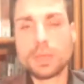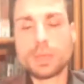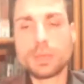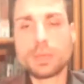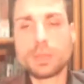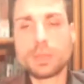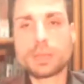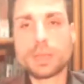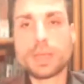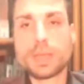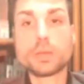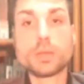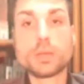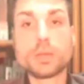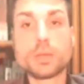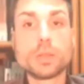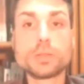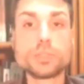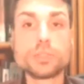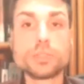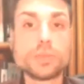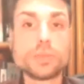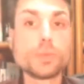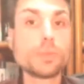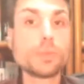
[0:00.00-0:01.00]

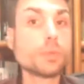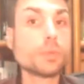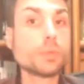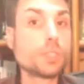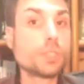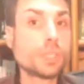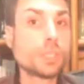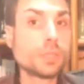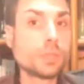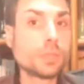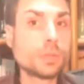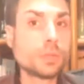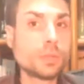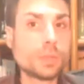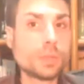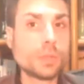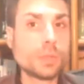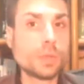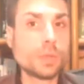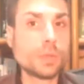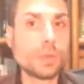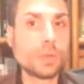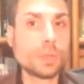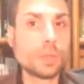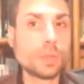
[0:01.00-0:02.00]
technology evolution,
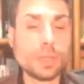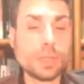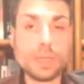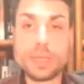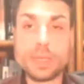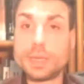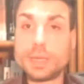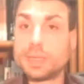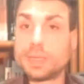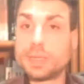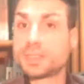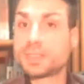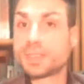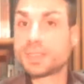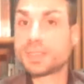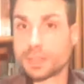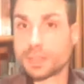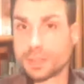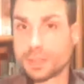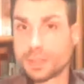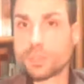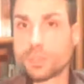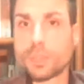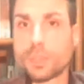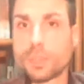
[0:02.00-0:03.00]
it isn't
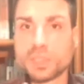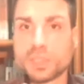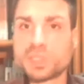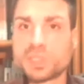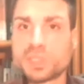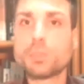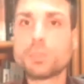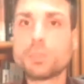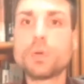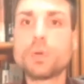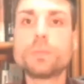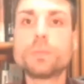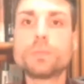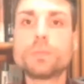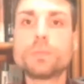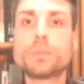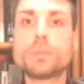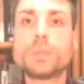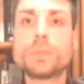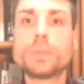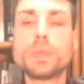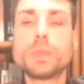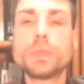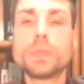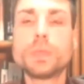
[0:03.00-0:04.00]
possible.
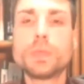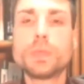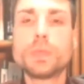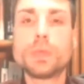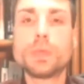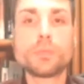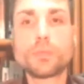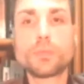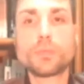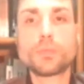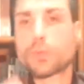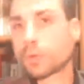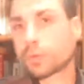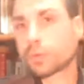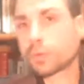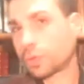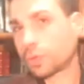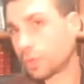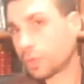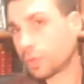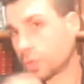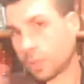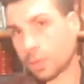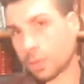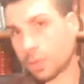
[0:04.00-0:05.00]

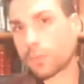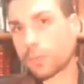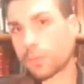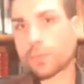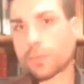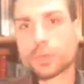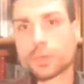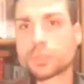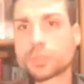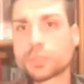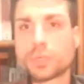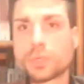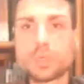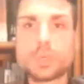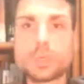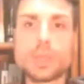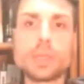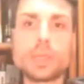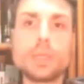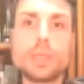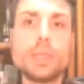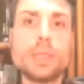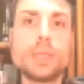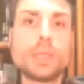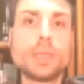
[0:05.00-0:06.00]
Unfortunately or
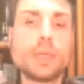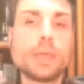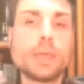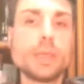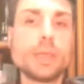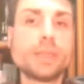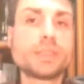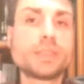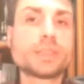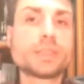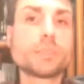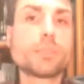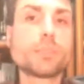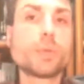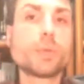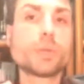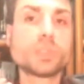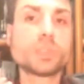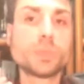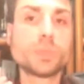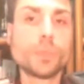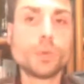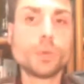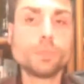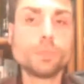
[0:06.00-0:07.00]
fortunately, it isn't
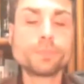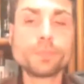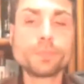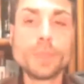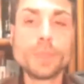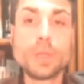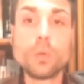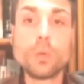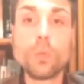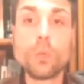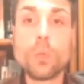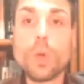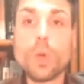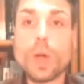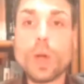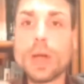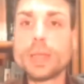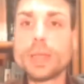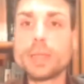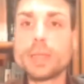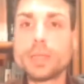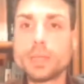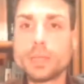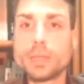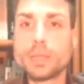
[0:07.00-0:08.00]
possible.
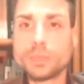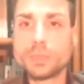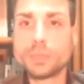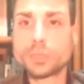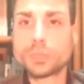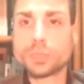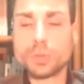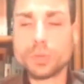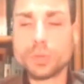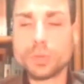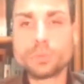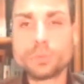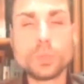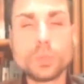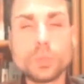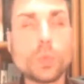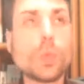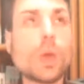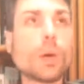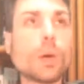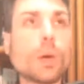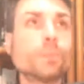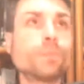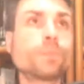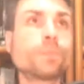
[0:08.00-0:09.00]
Why is so?
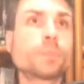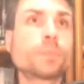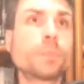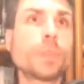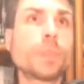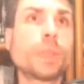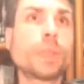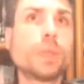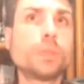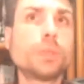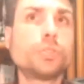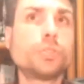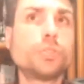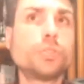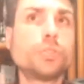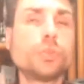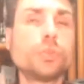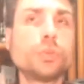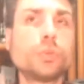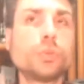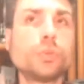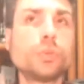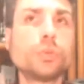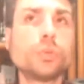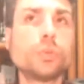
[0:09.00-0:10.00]
Well,
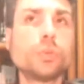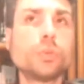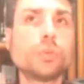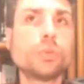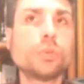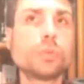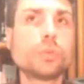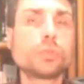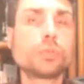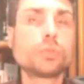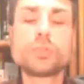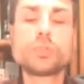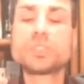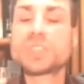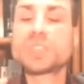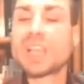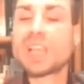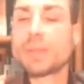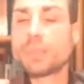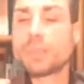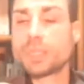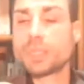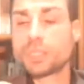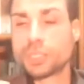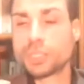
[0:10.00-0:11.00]
to
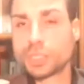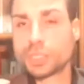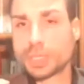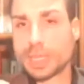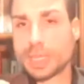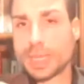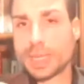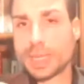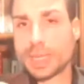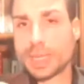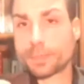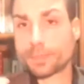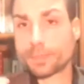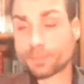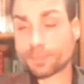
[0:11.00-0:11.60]
establish that